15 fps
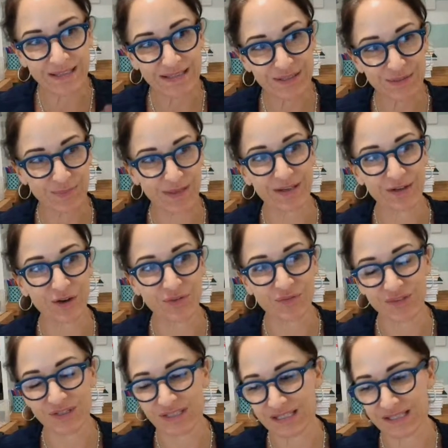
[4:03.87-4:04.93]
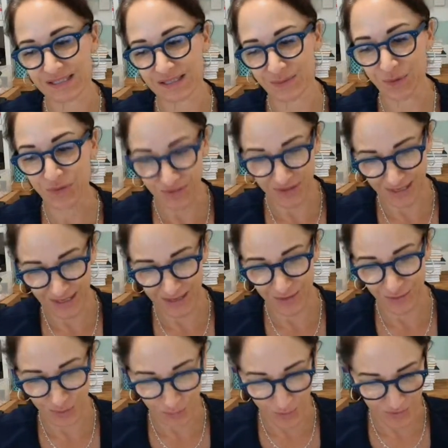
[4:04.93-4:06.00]
to my office with the
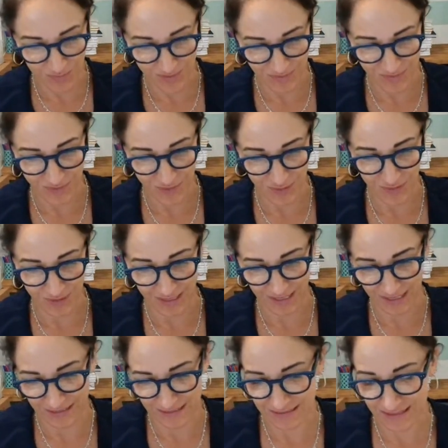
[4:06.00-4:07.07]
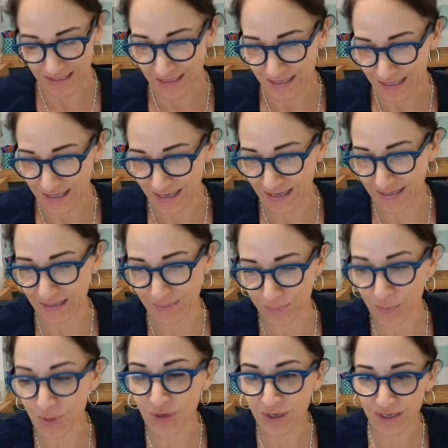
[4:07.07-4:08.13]
candle, with my photo in hand, and I
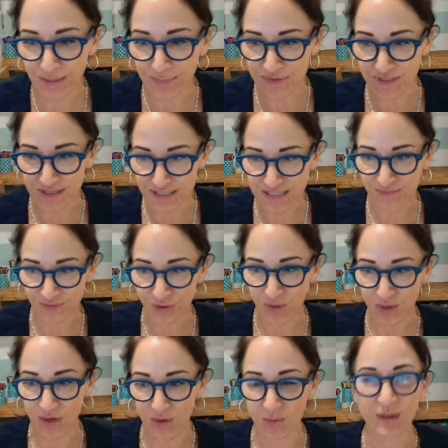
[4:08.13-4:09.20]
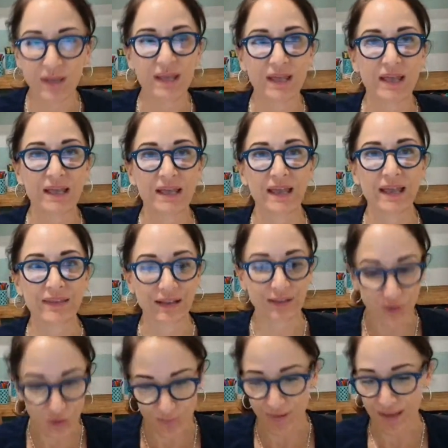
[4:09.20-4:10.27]
put it up to this photo. And I
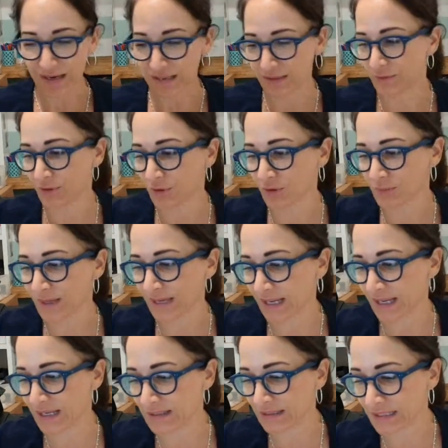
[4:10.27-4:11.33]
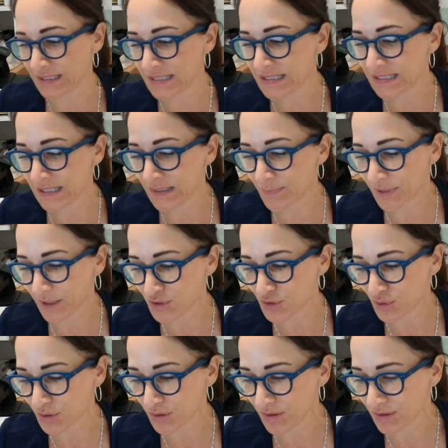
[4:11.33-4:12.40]
look back at the photo in my hand and I see a
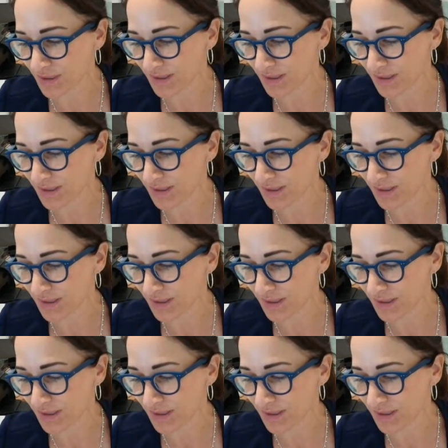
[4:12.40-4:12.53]
picture